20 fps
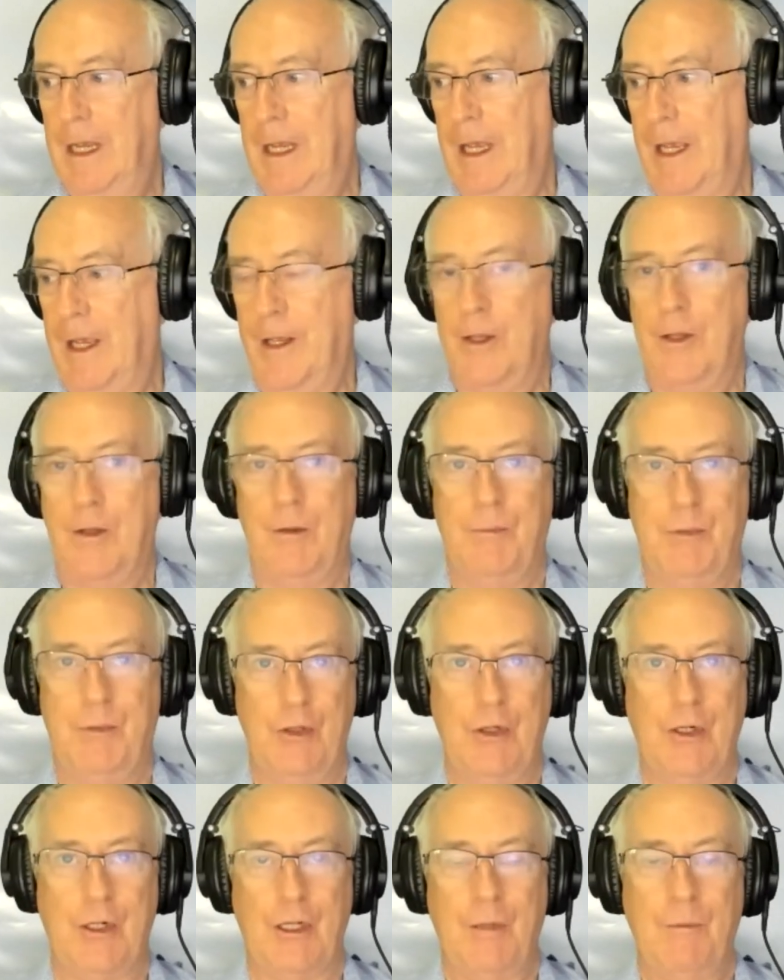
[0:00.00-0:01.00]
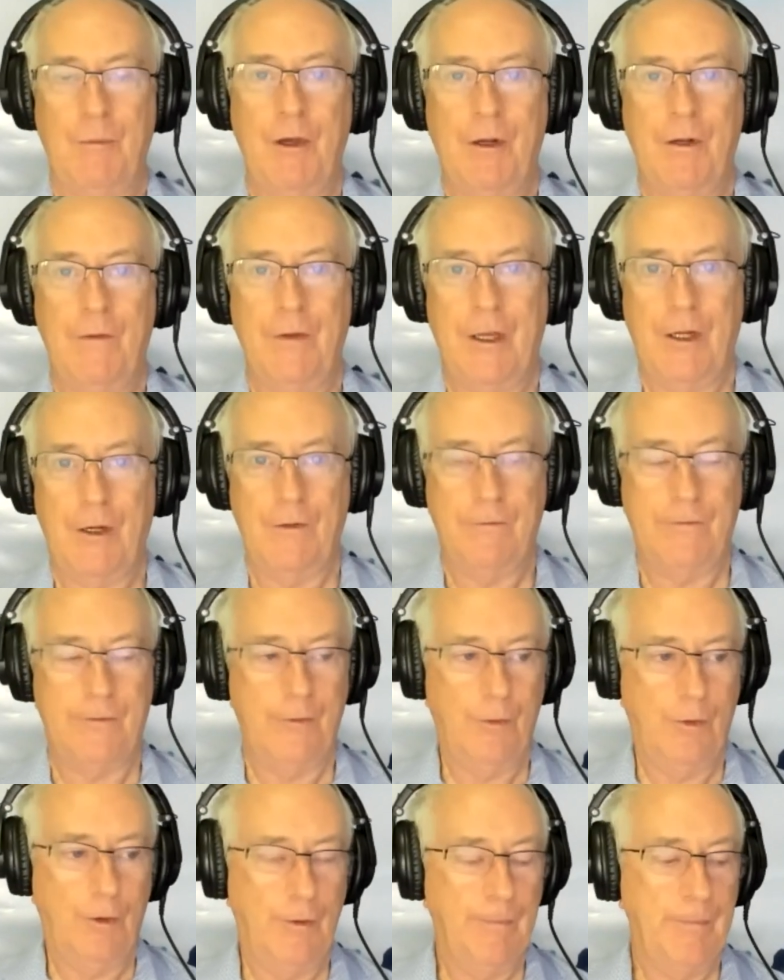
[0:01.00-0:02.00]
uh, a politically motivated
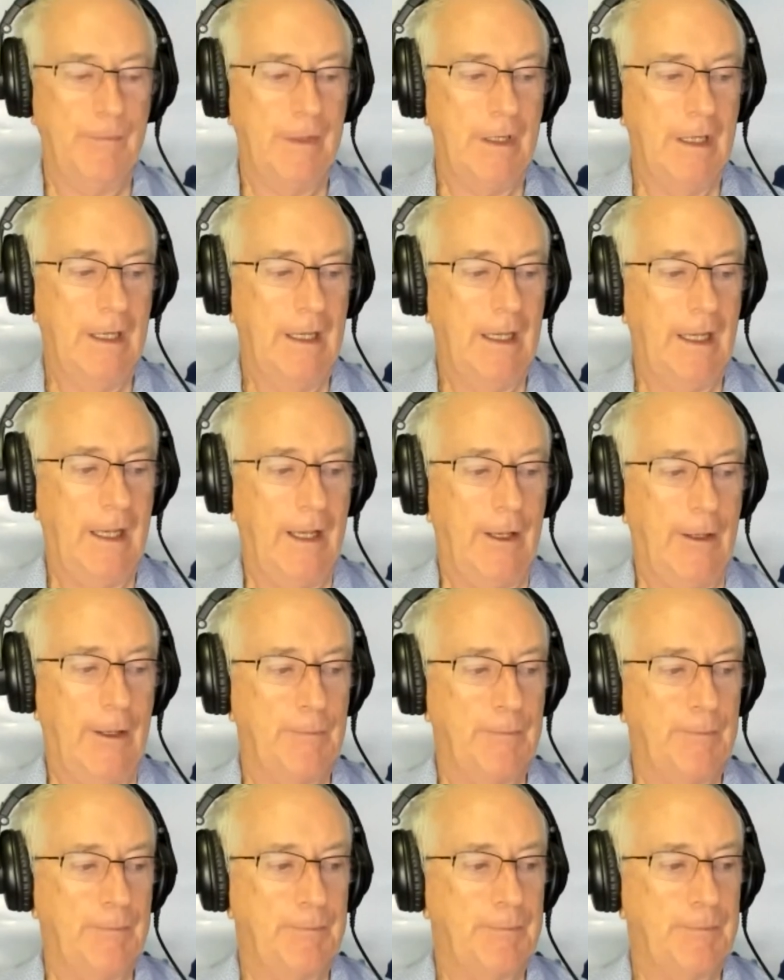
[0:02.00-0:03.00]
fool, um,